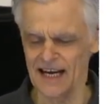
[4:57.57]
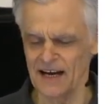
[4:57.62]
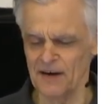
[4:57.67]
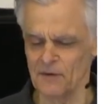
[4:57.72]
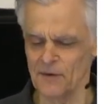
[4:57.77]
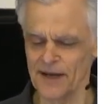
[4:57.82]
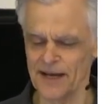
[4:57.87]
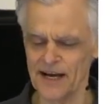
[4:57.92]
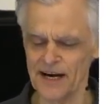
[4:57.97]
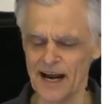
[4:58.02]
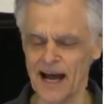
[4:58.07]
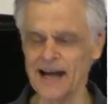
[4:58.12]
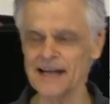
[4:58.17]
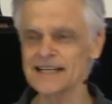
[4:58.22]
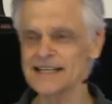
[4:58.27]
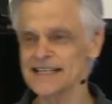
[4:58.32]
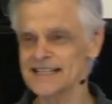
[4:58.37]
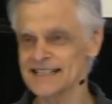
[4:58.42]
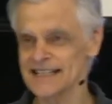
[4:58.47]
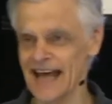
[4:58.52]
We're going to
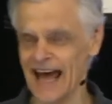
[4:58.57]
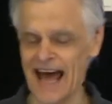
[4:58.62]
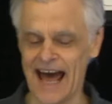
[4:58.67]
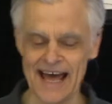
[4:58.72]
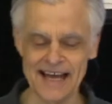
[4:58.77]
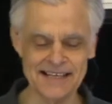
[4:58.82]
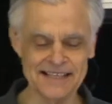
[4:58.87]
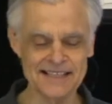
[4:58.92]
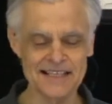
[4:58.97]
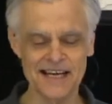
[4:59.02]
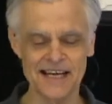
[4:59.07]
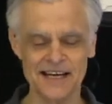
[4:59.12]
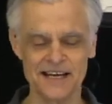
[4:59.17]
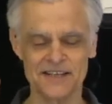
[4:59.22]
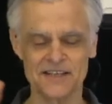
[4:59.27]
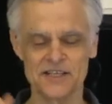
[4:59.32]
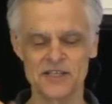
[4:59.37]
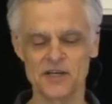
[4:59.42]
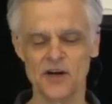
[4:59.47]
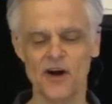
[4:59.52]
understand
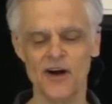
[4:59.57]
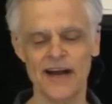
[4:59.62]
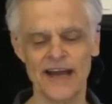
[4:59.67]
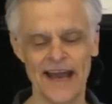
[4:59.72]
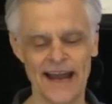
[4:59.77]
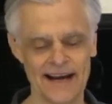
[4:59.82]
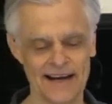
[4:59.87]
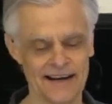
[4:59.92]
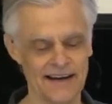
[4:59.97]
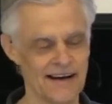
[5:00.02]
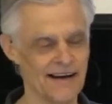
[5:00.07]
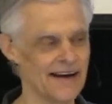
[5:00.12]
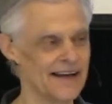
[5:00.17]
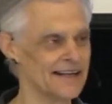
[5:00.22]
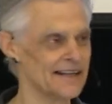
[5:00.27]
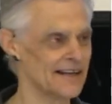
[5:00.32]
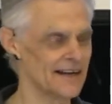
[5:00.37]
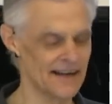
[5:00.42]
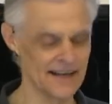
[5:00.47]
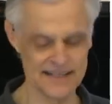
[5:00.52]
the shock
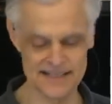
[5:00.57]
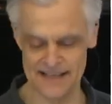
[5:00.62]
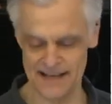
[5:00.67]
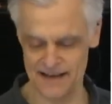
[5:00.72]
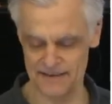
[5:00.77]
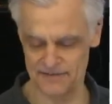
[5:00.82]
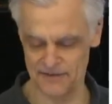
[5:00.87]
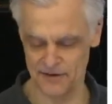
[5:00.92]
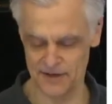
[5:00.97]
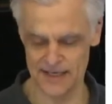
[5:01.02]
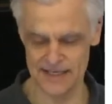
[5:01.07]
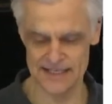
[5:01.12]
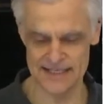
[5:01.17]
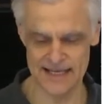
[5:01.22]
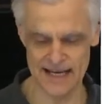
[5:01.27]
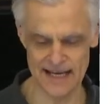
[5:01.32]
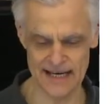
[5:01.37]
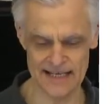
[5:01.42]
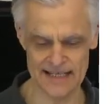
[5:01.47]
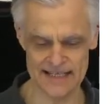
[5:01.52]
headline in Isaiah
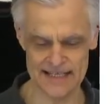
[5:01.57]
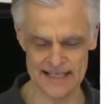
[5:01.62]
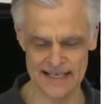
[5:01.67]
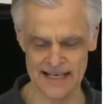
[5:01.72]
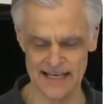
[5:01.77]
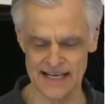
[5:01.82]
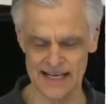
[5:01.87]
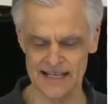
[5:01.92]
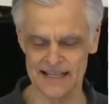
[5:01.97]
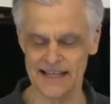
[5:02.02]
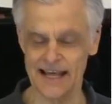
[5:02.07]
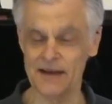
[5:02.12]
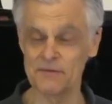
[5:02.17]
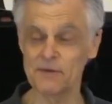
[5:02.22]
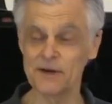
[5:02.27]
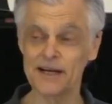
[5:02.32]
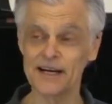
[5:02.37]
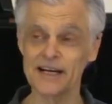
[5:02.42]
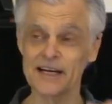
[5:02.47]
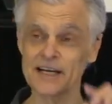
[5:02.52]
46. Then
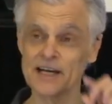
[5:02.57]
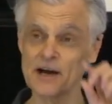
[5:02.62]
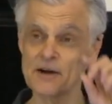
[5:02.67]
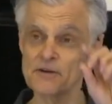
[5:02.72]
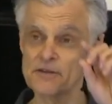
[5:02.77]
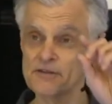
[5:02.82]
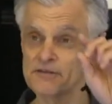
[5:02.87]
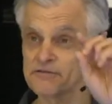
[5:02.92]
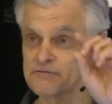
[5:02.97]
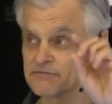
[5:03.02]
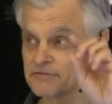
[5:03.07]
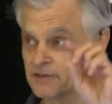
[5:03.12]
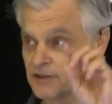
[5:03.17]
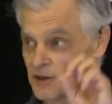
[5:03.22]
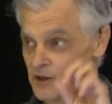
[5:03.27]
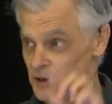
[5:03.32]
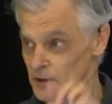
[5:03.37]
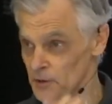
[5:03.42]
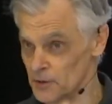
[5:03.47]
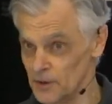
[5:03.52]
we're going to go
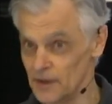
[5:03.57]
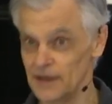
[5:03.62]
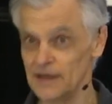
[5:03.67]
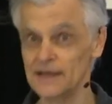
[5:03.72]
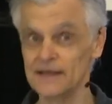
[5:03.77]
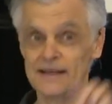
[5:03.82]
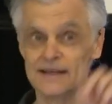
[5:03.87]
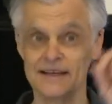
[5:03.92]
through